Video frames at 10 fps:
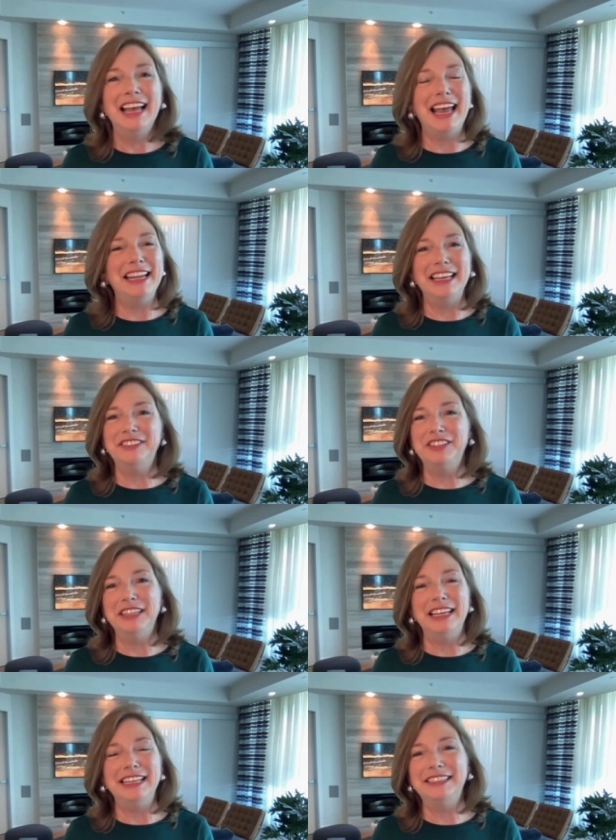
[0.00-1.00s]
And it's
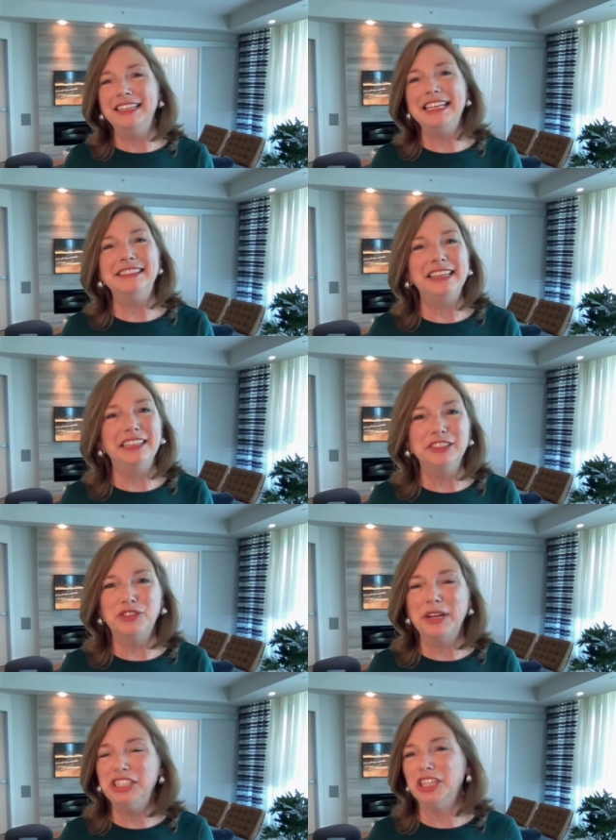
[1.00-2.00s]
an, it's an easy
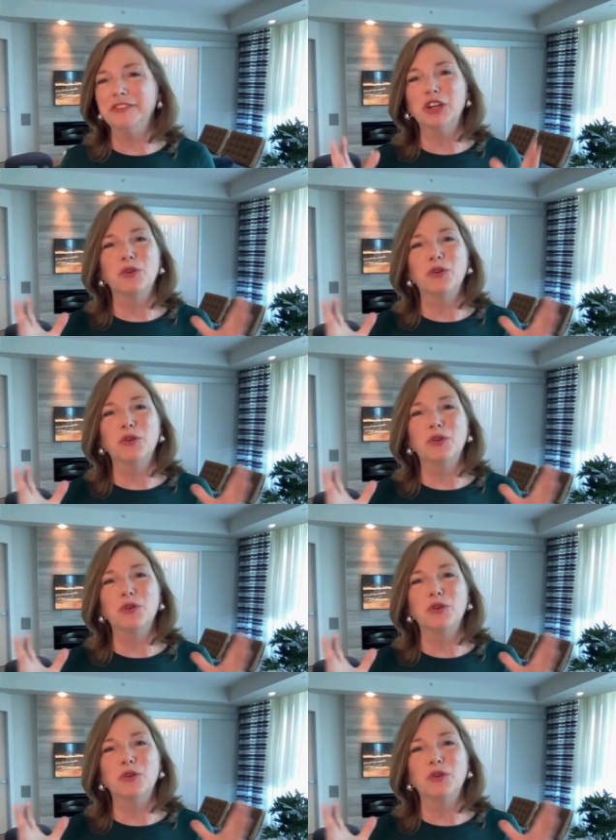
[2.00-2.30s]
illustration of a